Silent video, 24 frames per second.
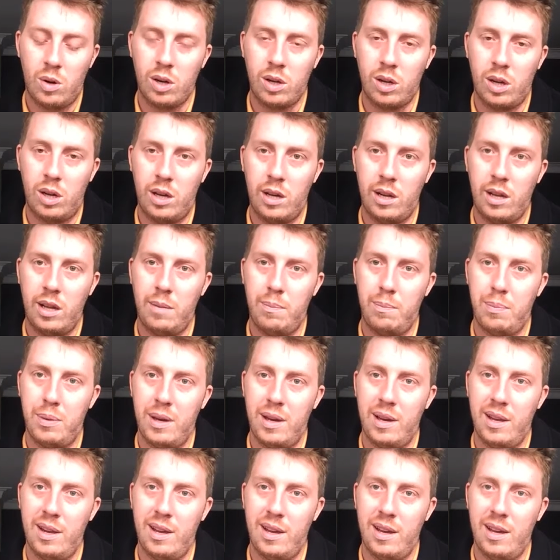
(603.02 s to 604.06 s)
work on it,
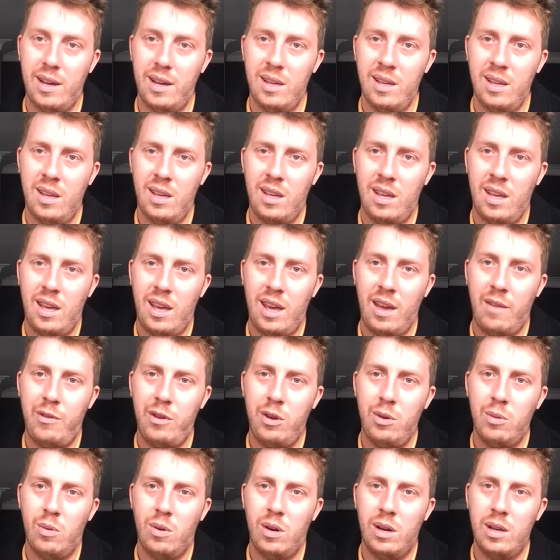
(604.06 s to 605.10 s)
but if
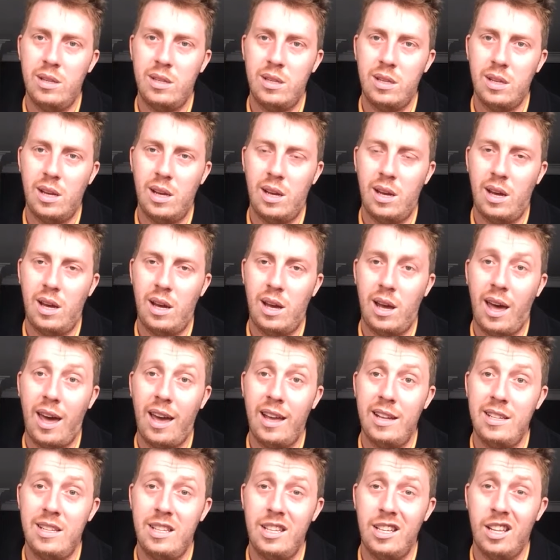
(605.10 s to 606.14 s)
you want
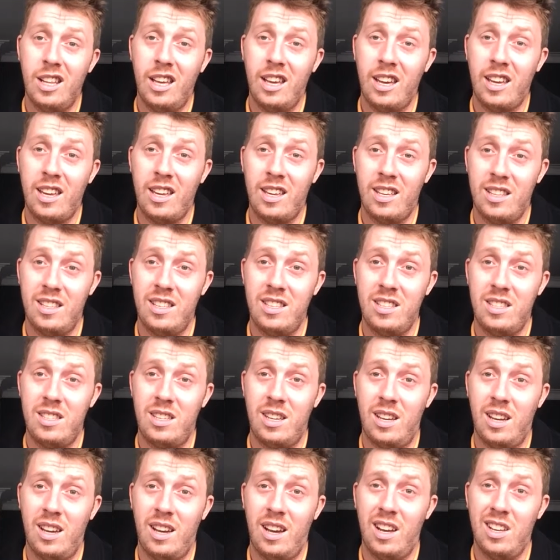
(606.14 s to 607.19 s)
idyllic
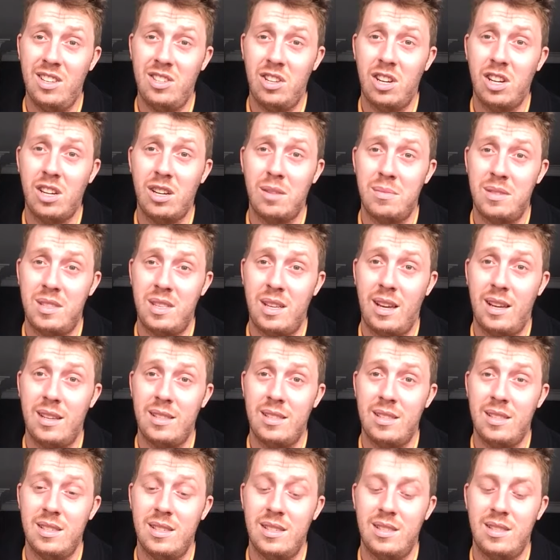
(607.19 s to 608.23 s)

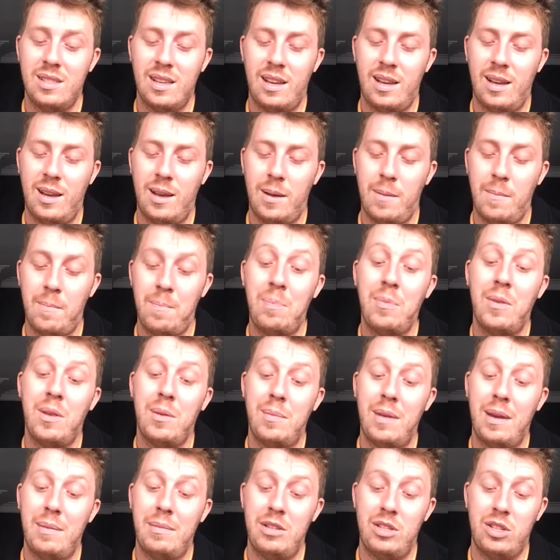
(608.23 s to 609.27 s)
circumstances,
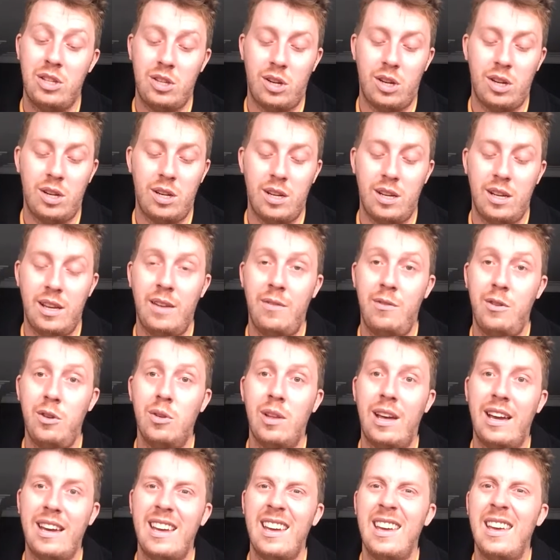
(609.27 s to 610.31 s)
maybe Jakarta. If you
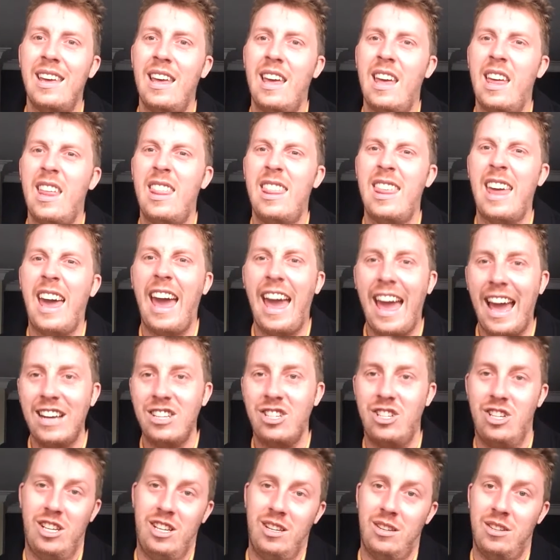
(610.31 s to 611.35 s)
like the
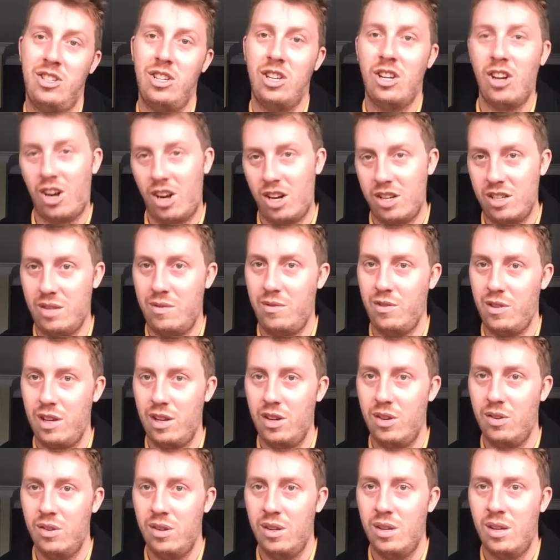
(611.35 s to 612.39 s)
action, Jakarta's for
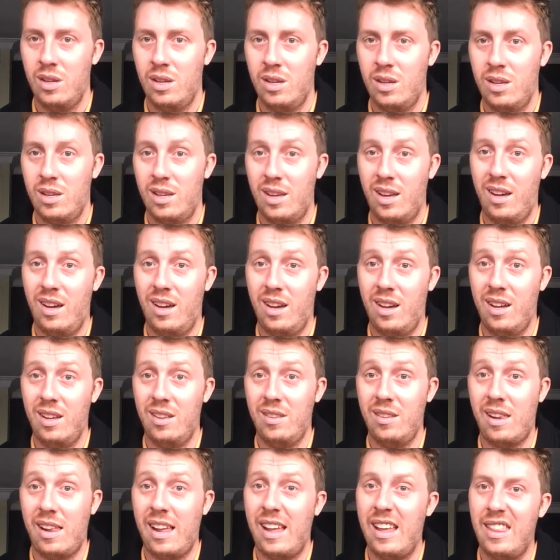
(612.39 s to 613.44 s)
you,
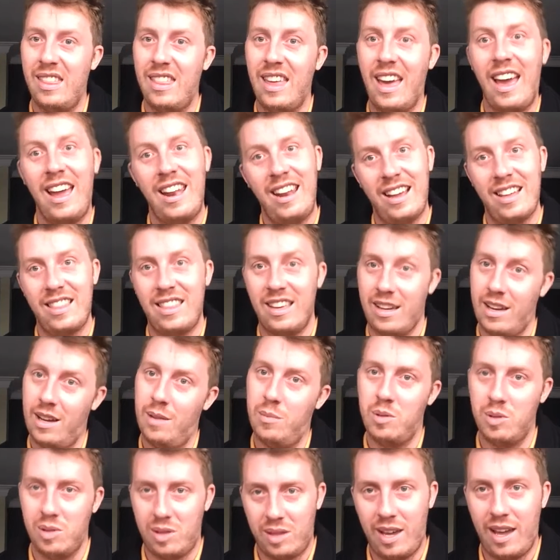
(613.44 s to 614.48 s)
and the headache that
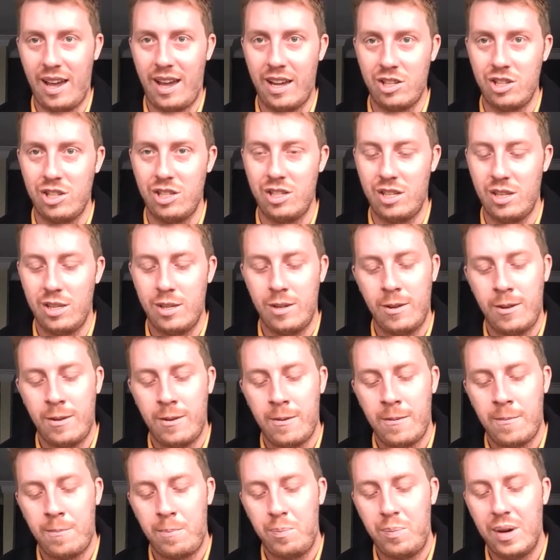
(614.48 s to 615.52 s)
comes with the action.
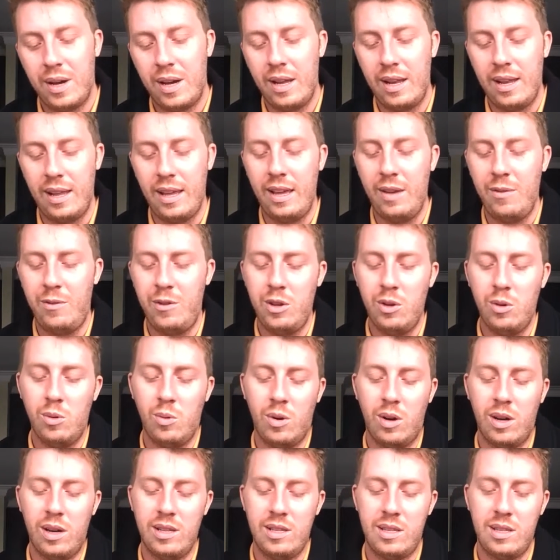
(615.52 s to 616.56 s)
But if you
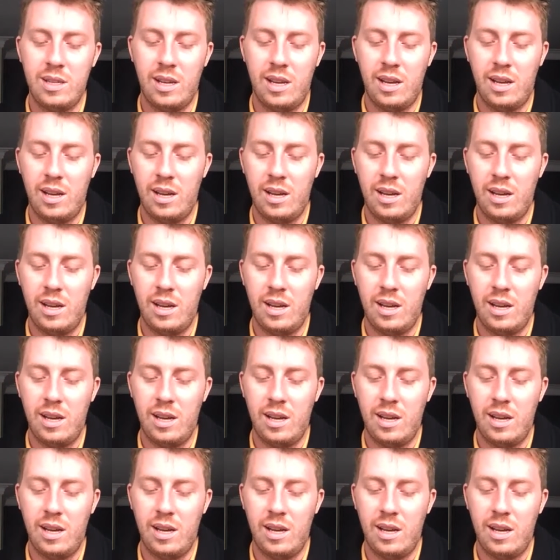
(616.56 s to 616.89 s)
want,